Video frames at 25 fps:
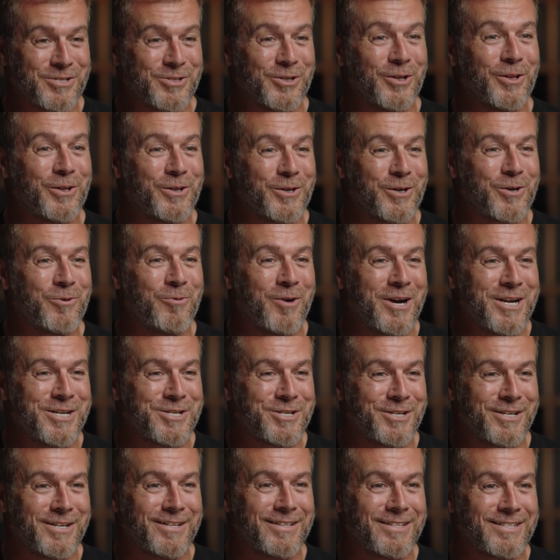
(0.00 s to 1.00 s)
solid
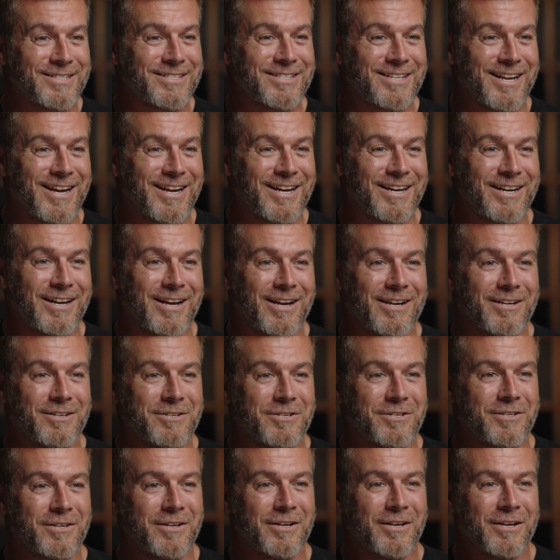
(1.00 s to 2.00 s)
equation in this day and
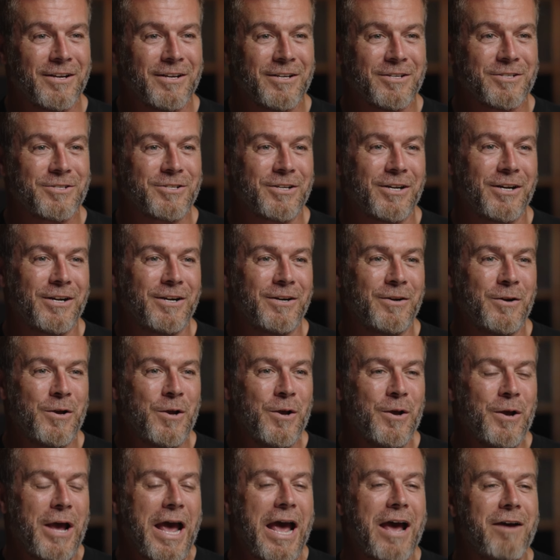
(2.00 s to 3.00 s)
age. So
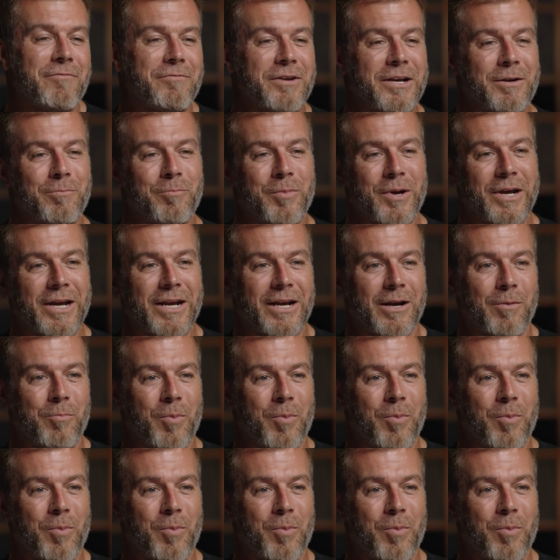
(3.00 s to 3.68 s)
being